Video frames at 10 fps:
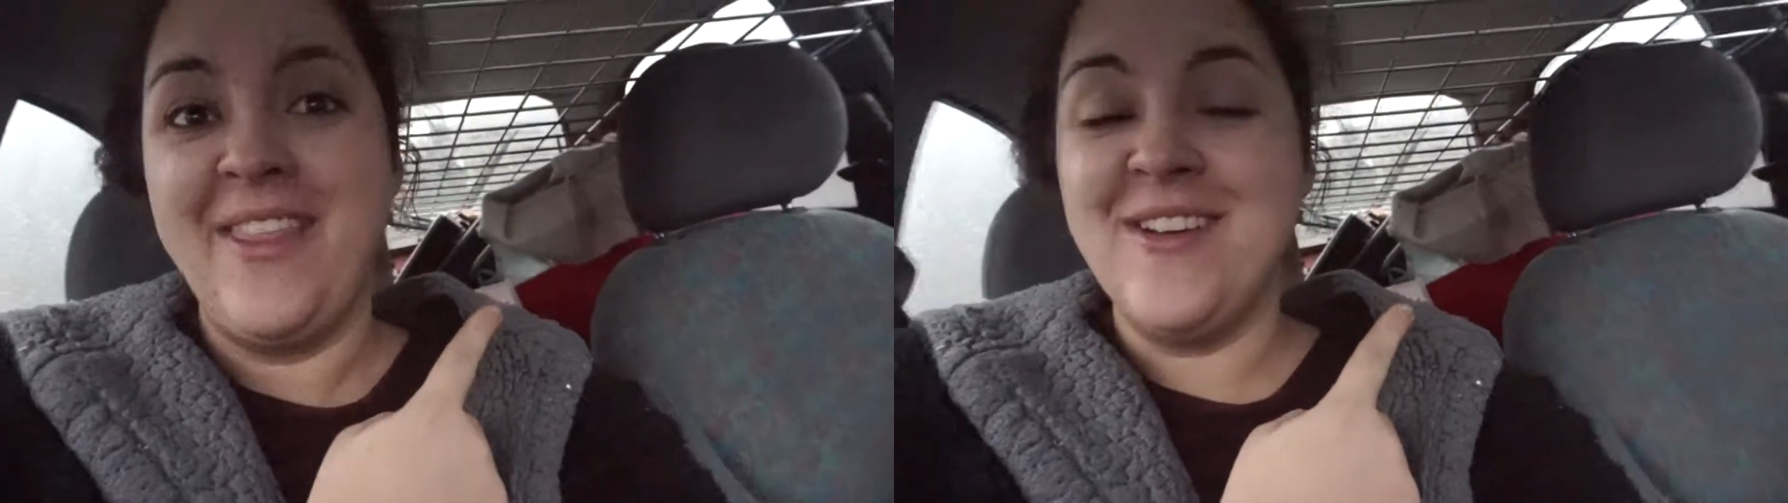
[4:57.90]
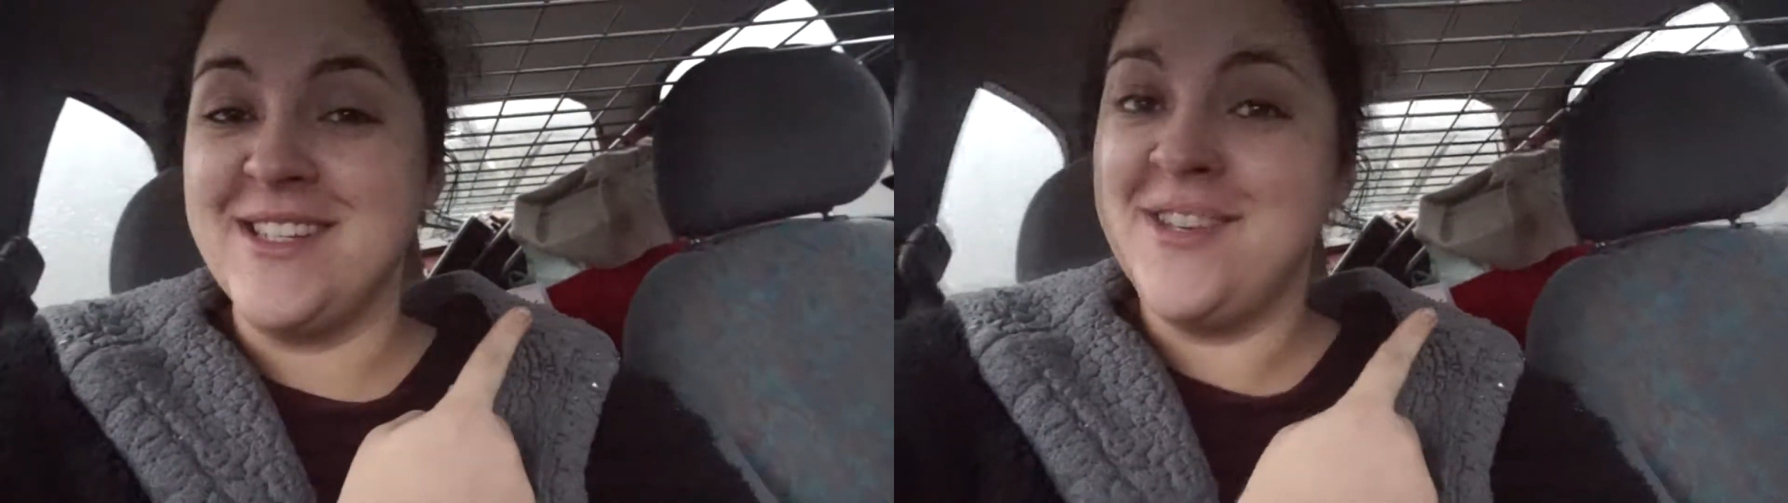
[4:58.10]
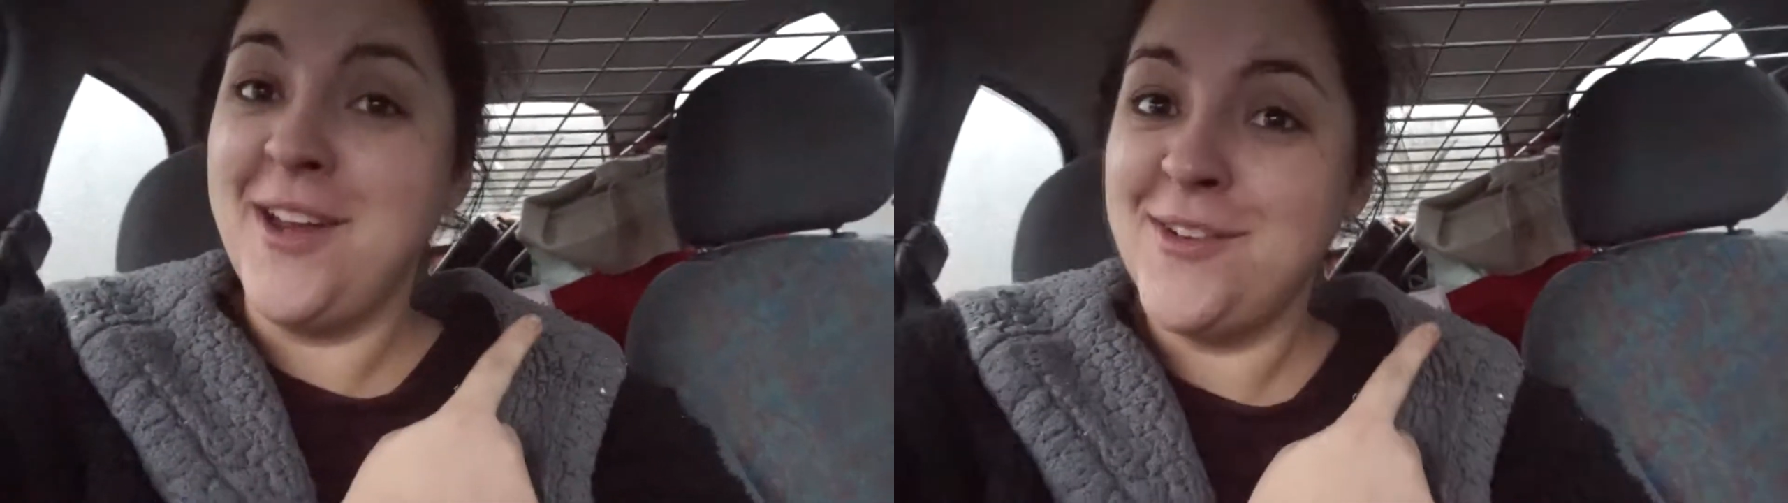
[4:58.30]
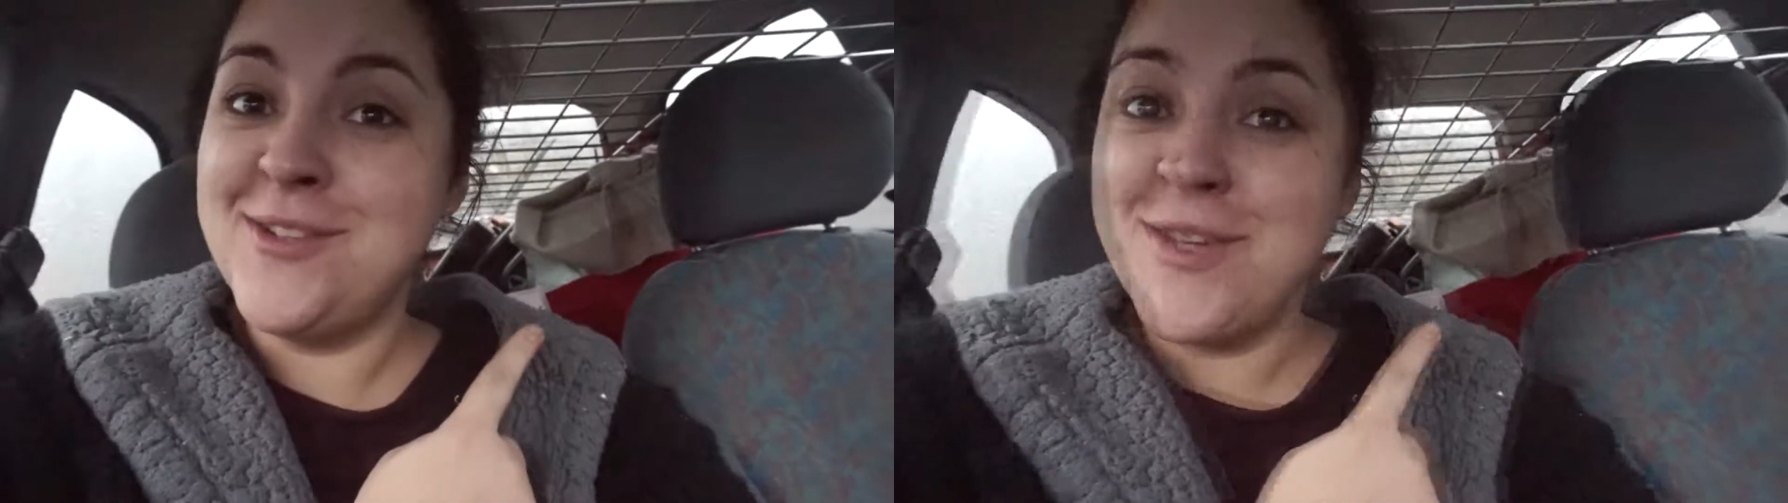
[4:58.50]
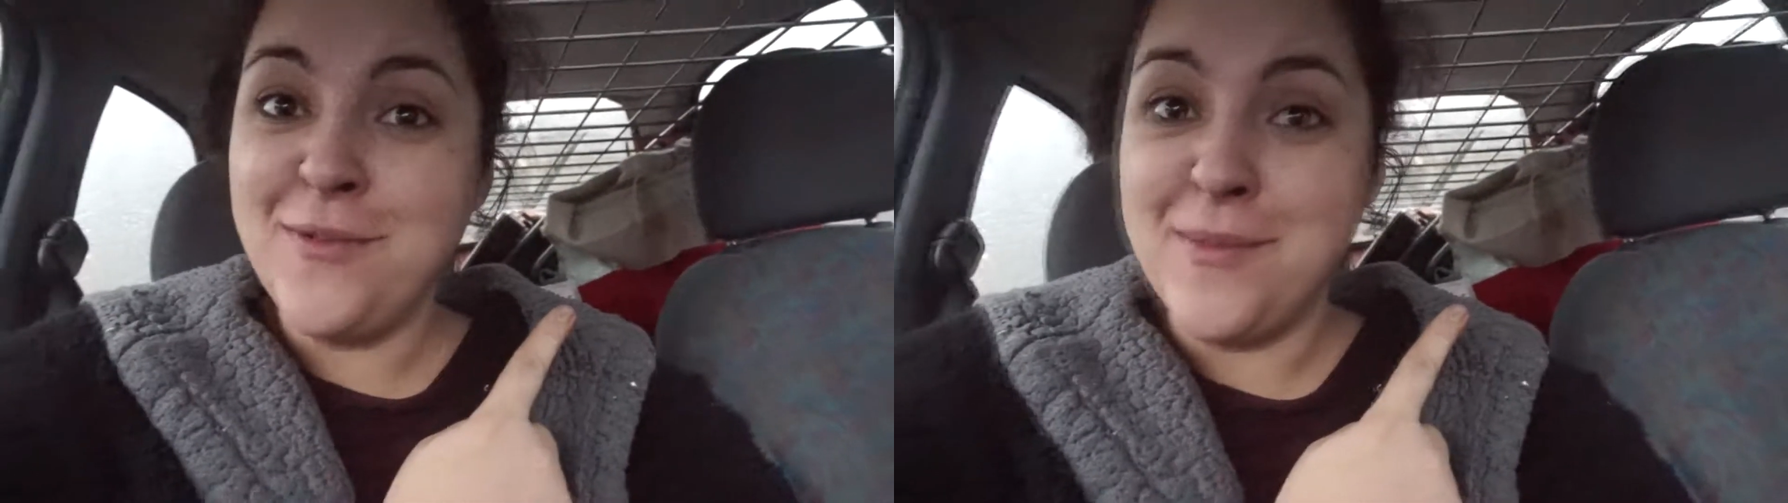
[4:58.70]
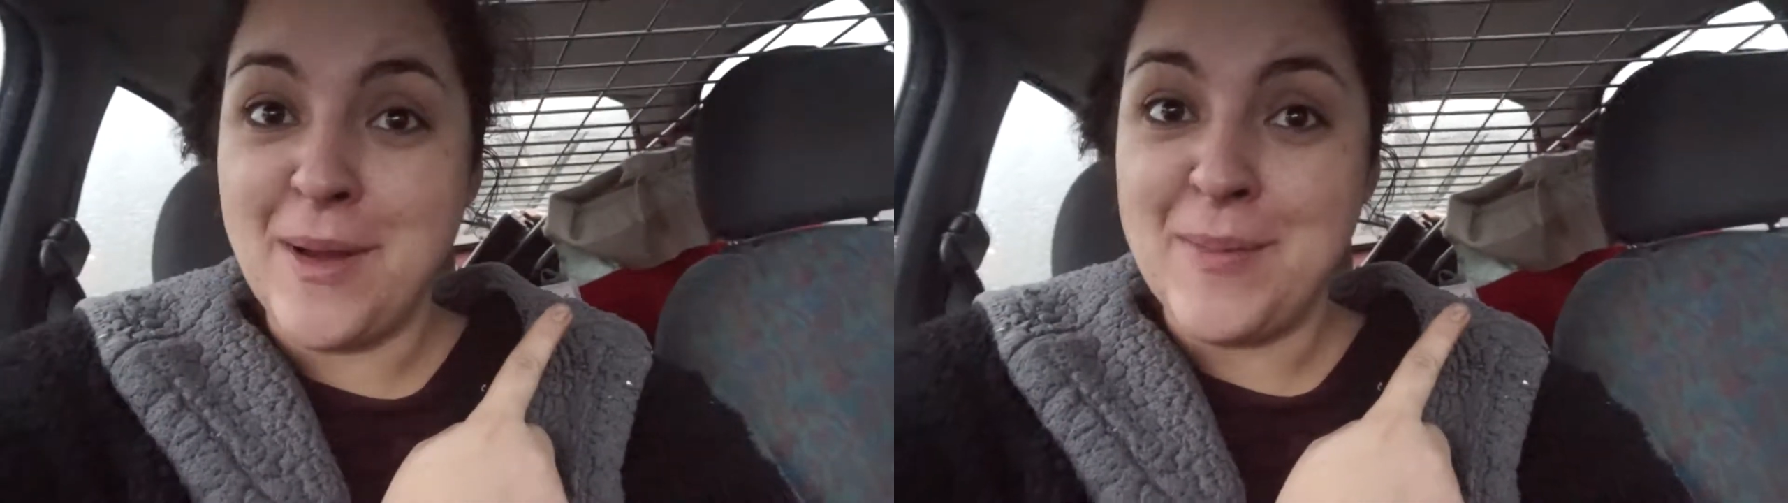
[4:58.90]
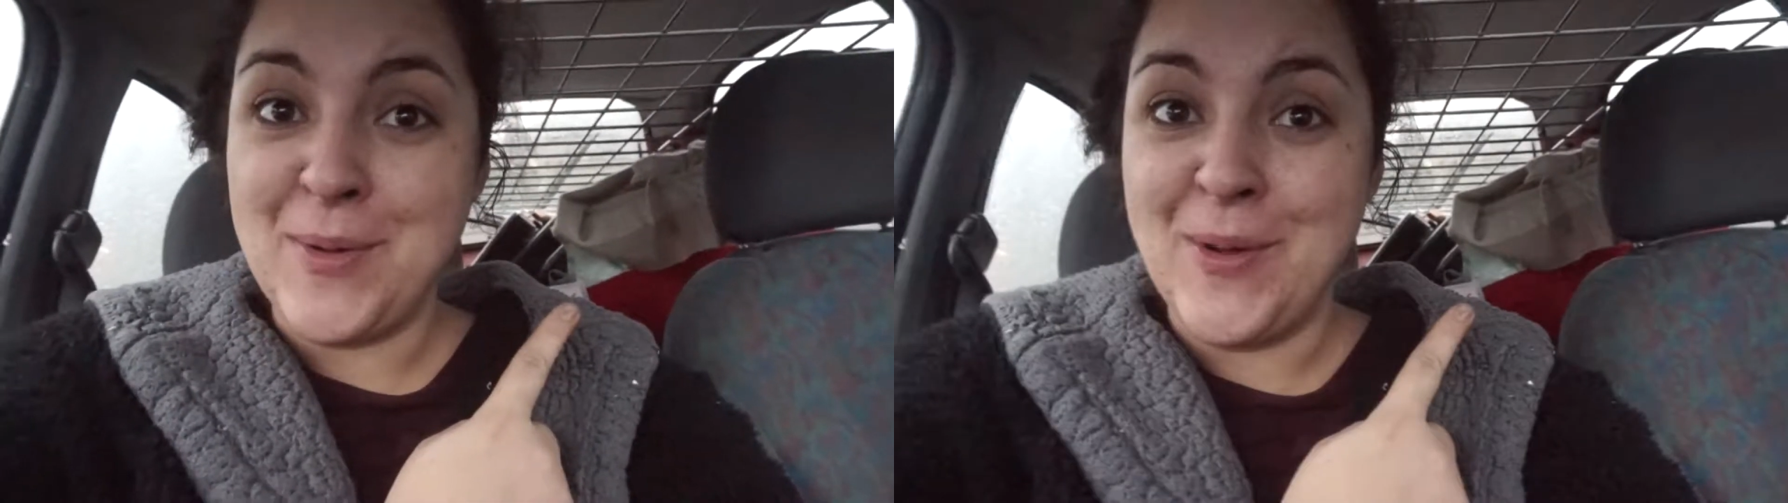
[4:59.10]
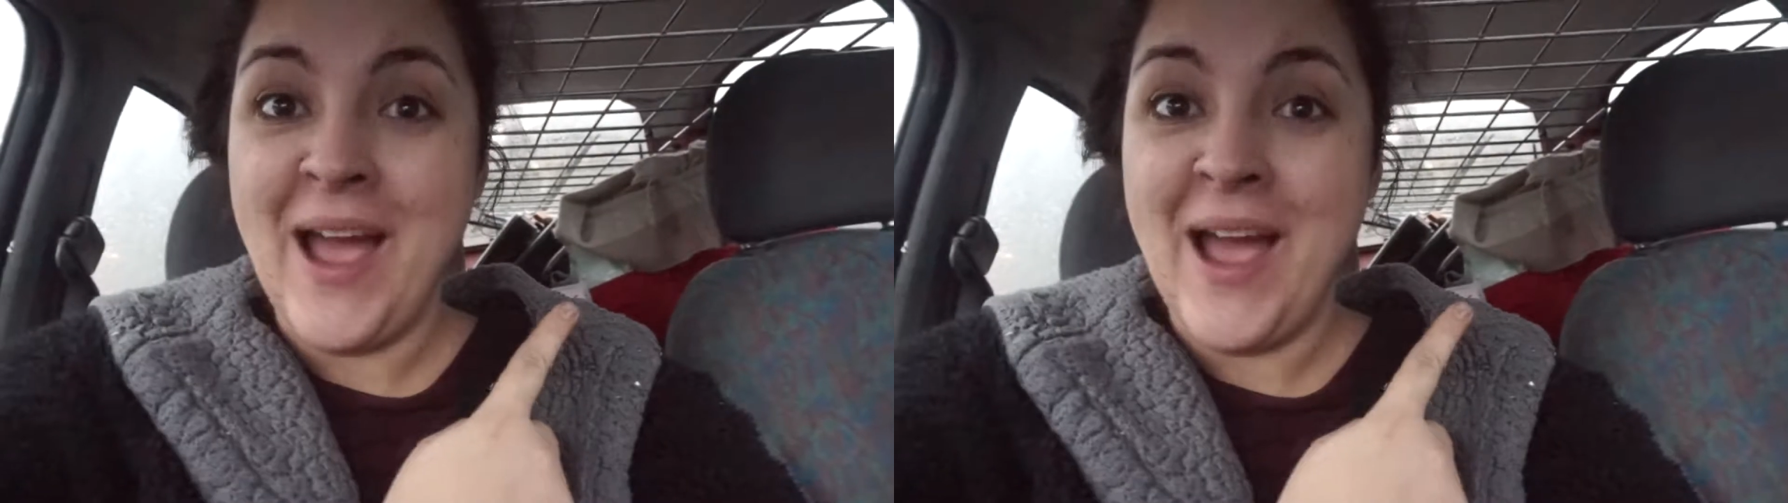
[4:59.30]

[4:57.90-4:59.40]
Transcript: there is a ton of stuff in my boot,